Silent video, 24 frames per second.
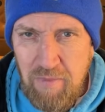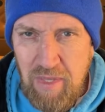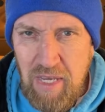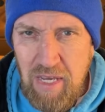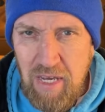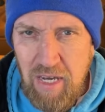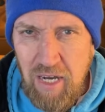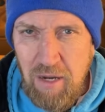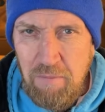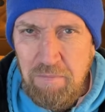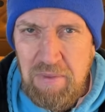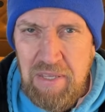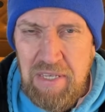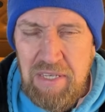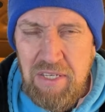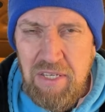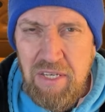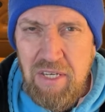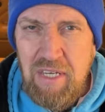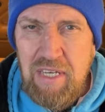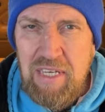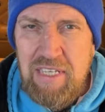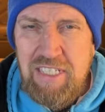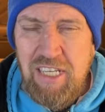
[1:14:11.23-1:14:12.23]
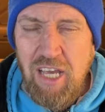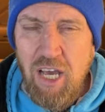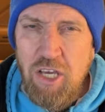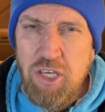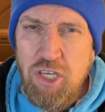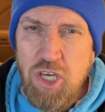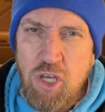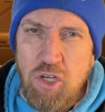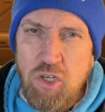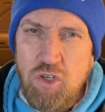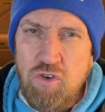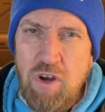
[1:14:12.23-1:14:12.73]
So are
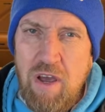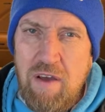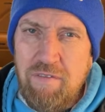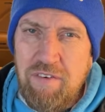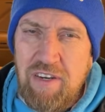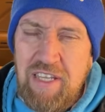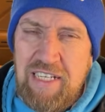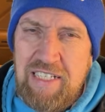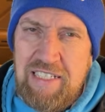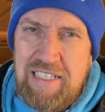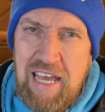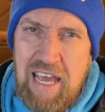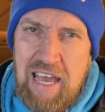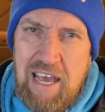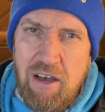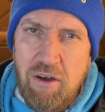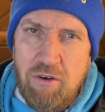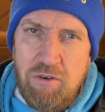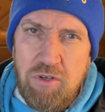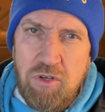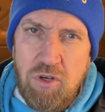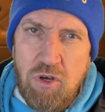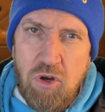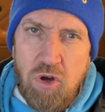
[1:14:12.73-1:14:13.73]
you travelling down